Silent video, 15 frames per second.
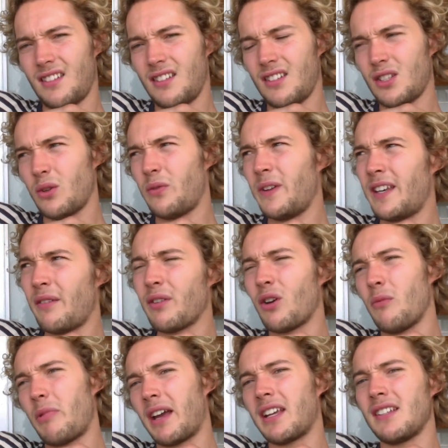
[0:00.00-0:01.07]
So if he'd never
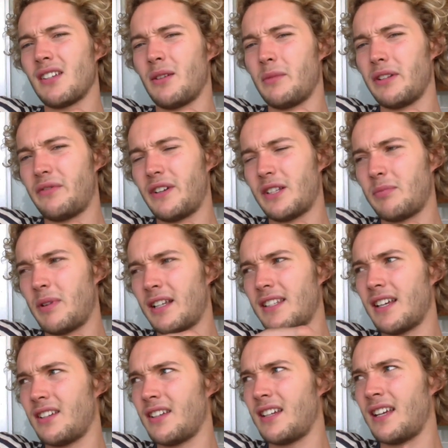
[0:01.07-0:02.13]
gone back in time in the first place,
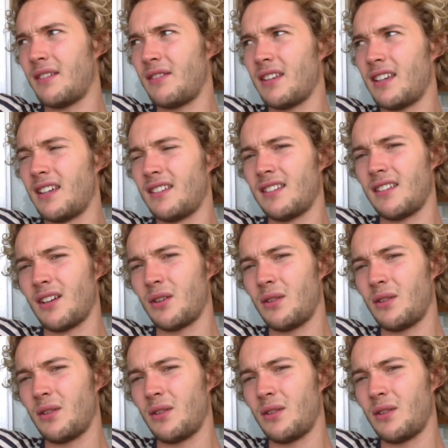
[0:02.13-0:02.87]
how did he have the kid to go?